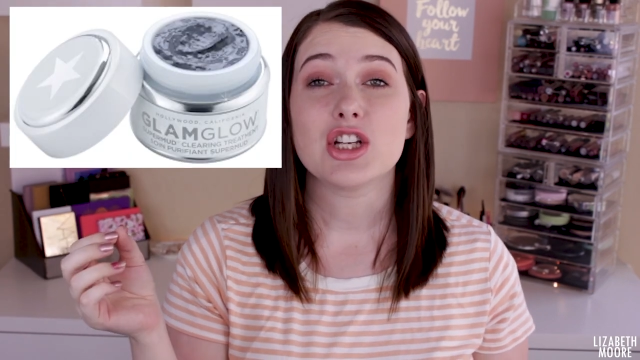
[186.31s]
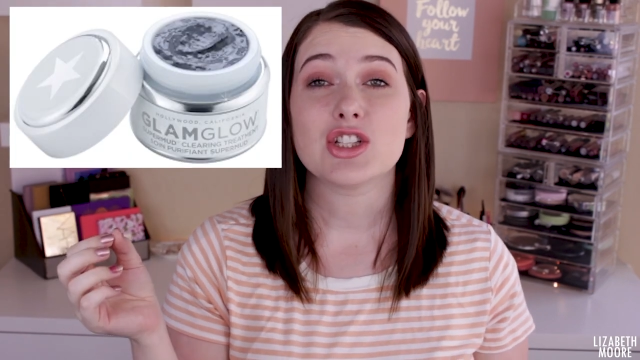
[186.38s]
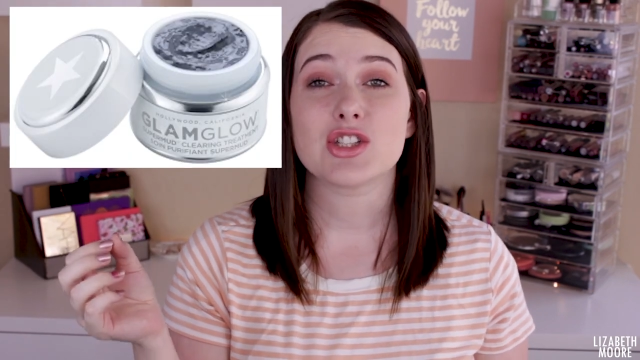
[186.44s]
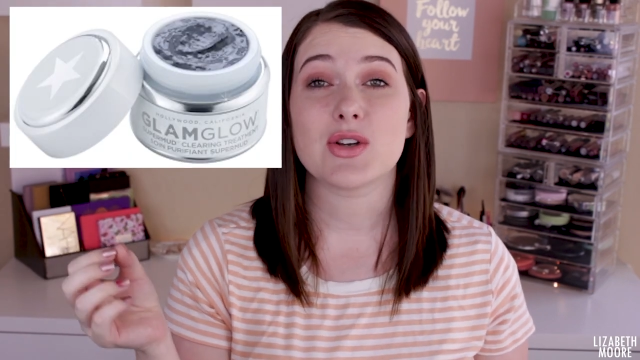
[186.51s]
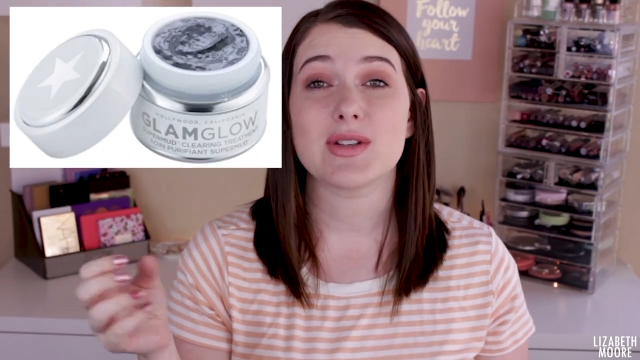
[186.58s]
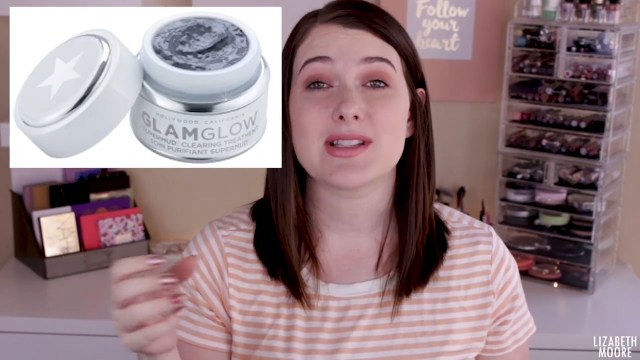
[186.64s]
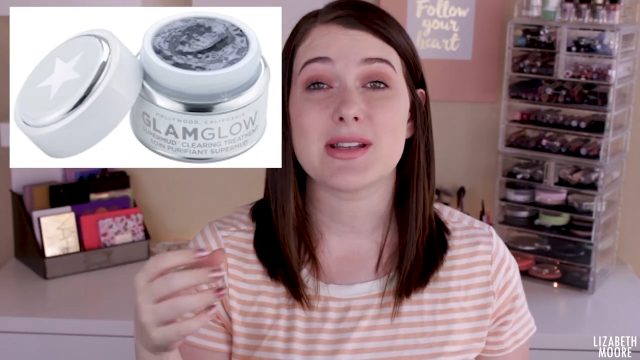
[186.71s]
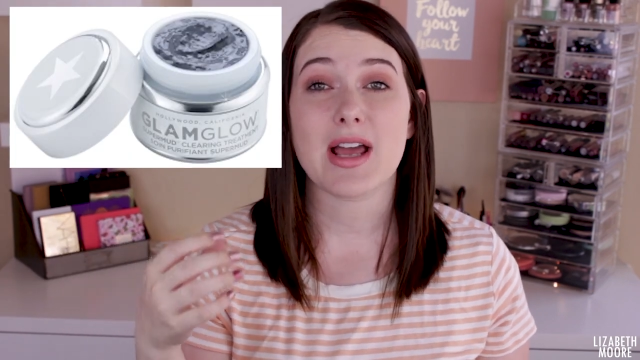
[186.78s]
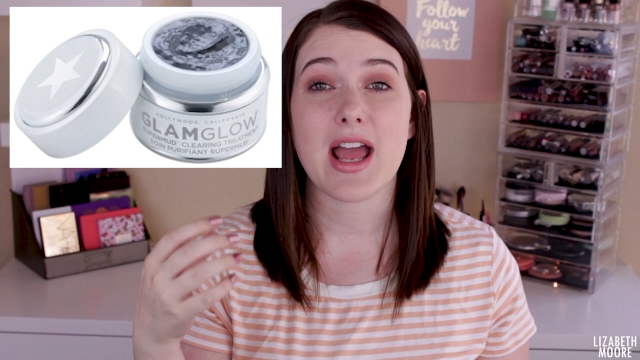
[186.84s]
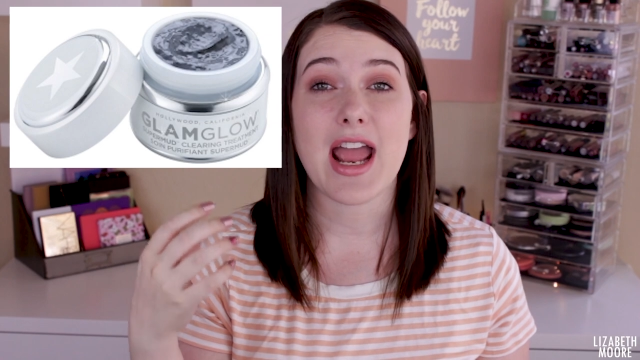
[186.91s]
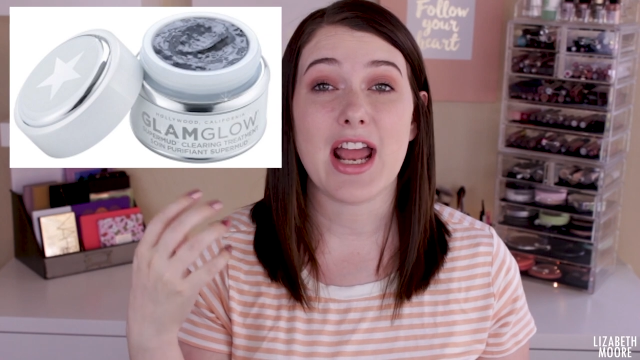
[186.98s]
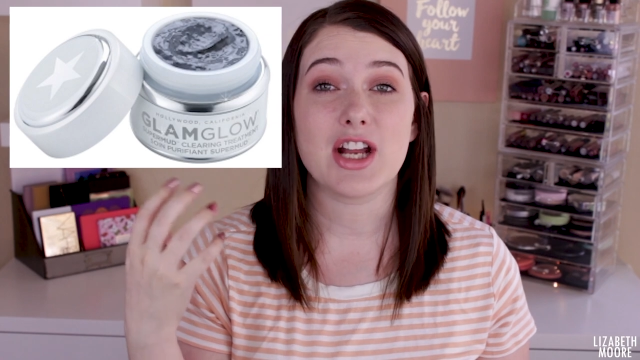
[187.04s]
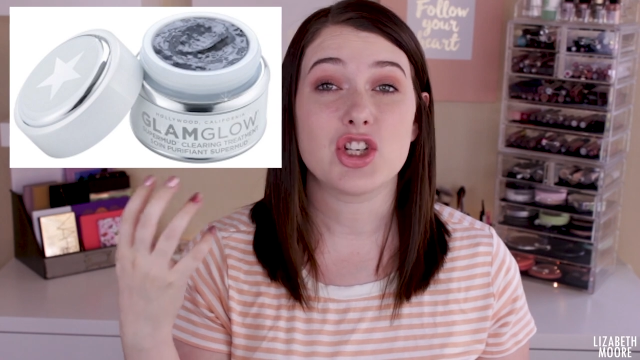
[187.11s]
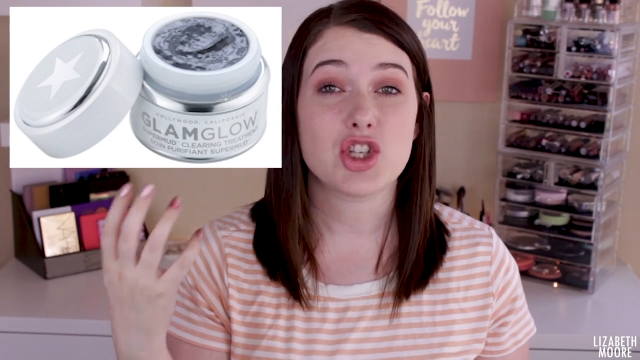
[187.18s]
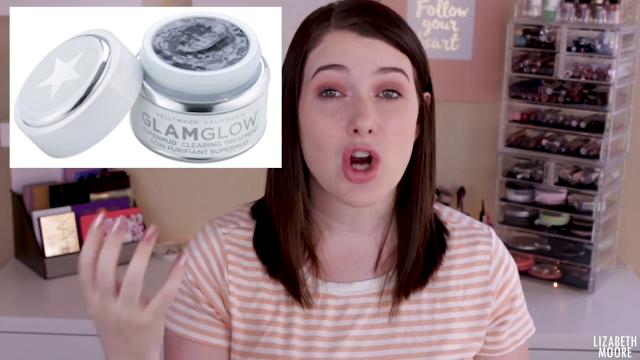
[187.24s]
So it's
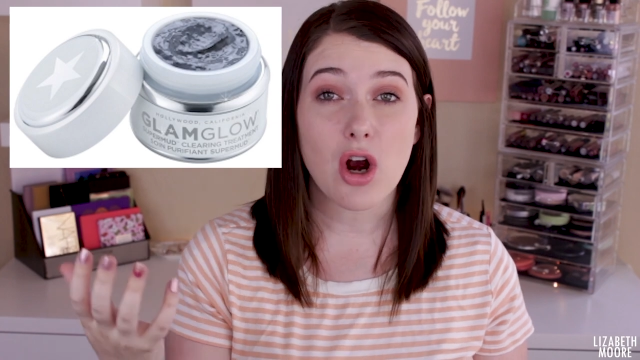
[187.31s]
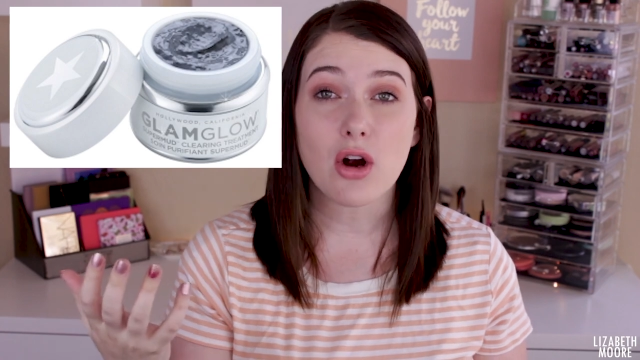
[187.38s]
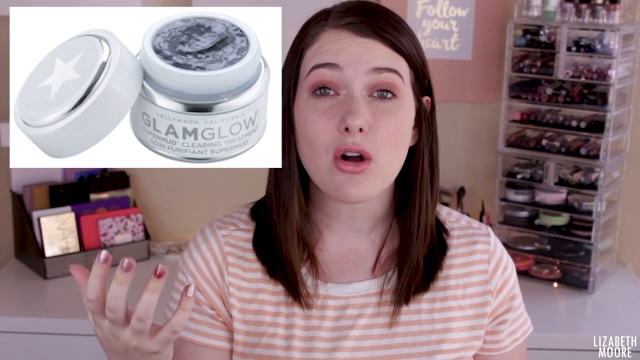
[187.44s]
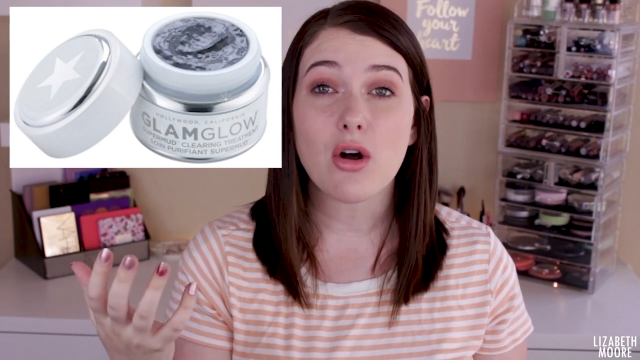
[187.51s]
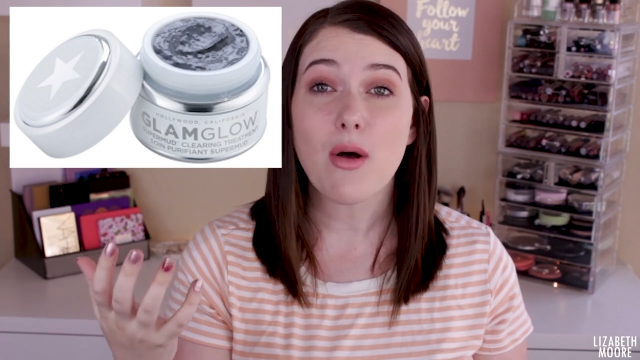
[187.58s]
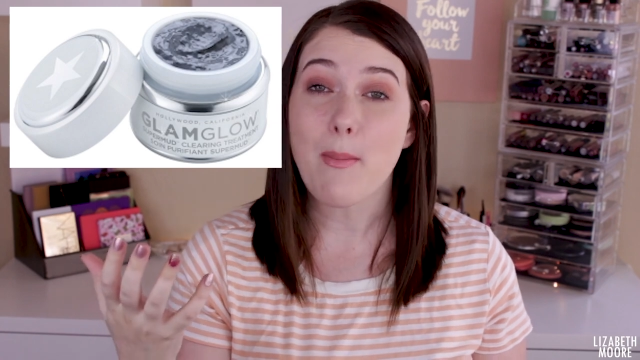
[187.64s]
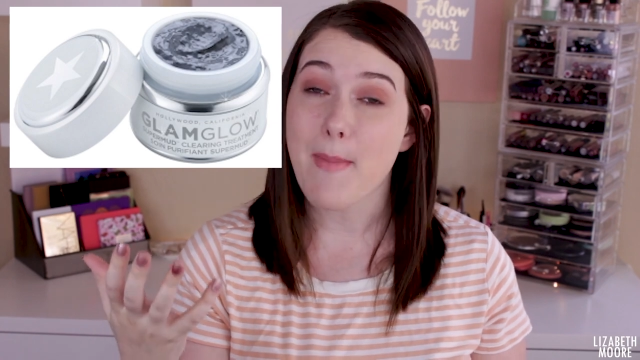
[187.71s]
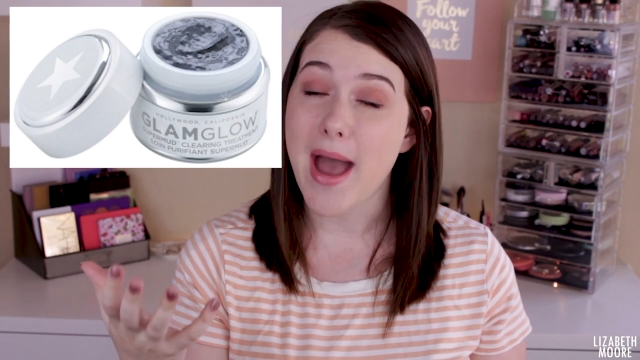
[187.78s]
a charcoal